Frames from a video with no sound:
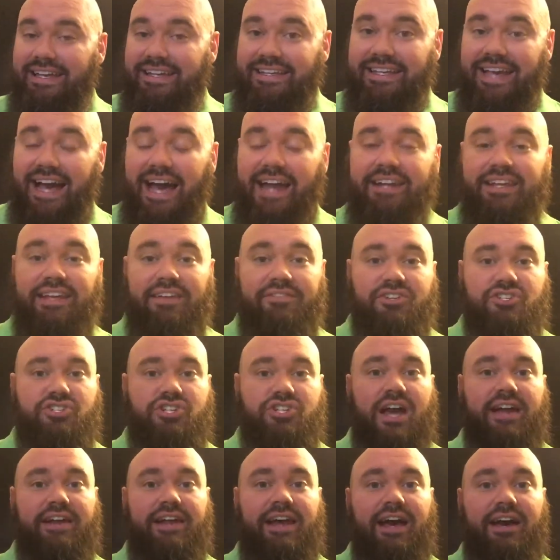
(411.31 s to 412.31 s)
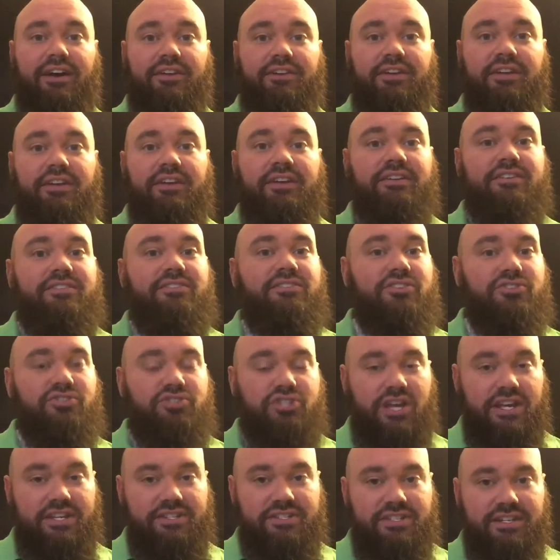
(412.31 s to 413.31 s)
got to give a shout-out to
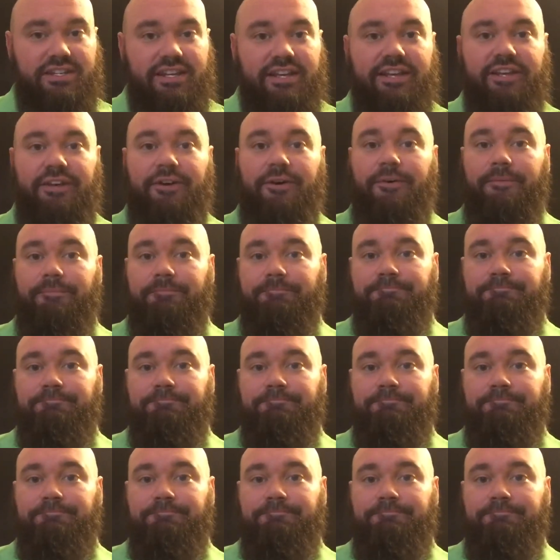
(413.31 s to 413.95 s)
Jason Hill.